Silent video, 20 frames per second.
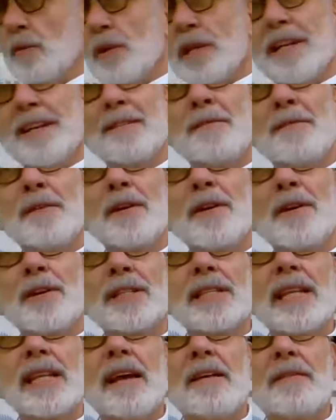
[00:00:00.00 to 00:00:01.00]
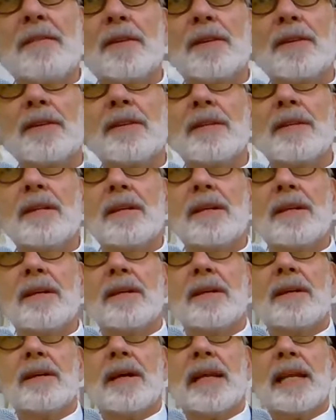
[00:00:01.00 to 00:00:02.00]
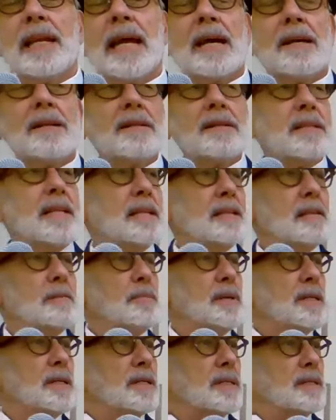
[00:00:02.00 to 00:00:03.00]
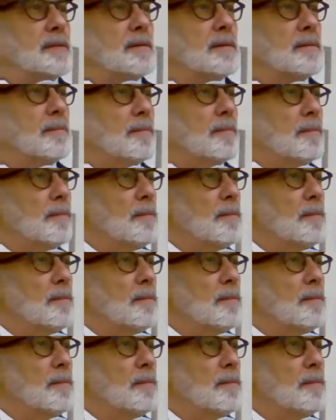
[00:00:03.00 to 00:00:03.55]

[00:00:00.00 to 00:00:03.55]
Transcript: and we don't focus enough on, and how does the other person